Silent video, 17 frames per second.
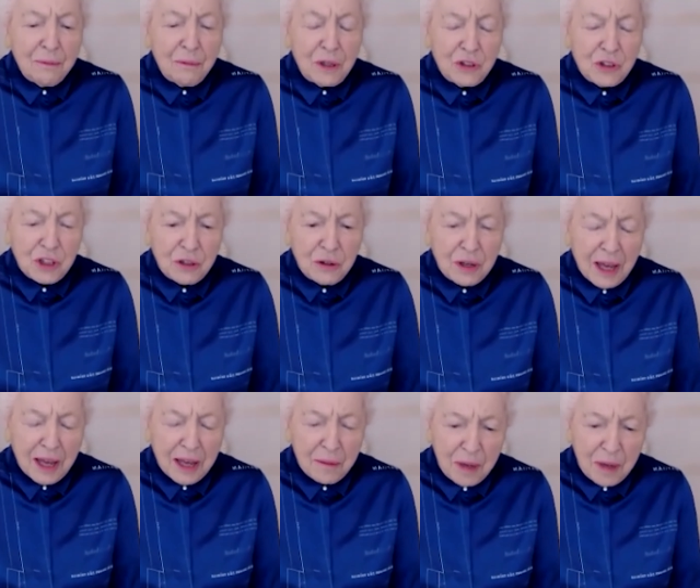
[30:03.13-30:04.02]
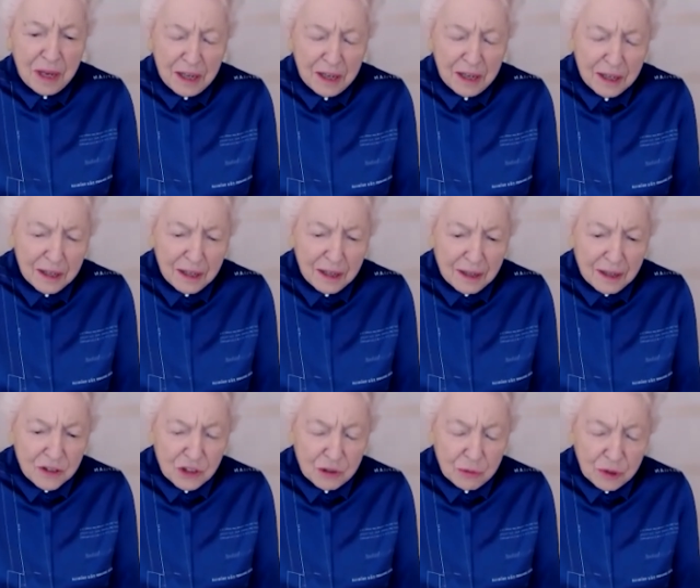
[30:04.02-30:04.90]
When Joe came in,
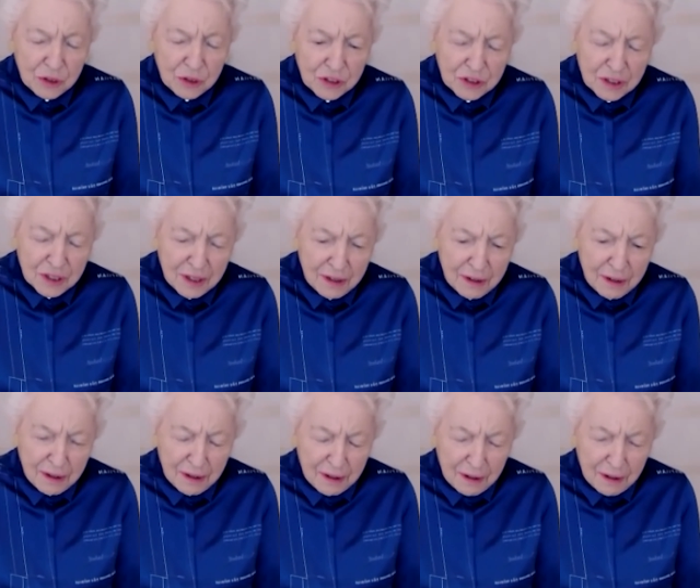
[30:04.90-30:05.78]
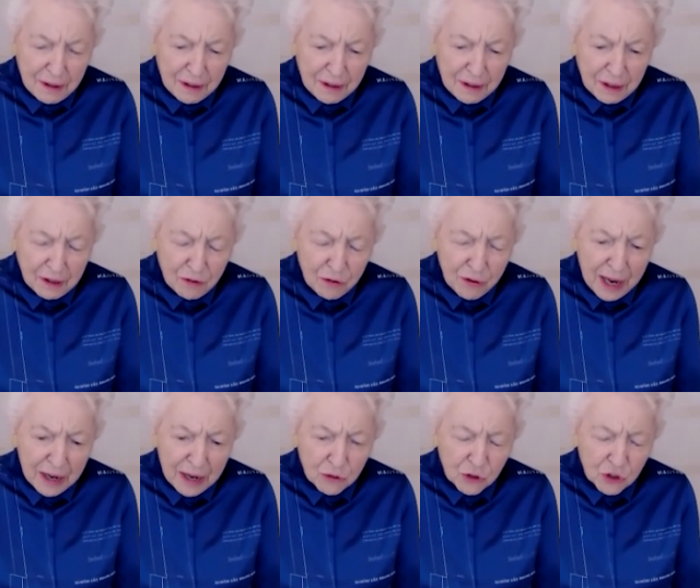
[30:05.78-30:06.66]
she was
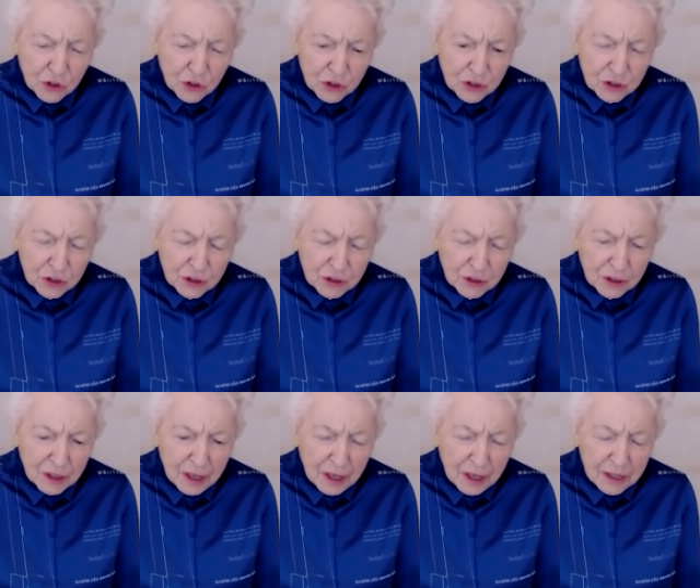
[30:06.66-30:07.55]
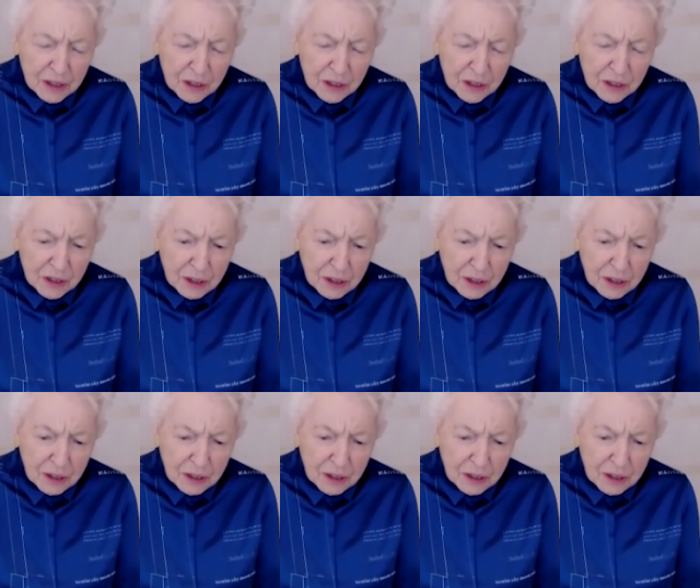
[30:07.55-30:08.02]
crouched and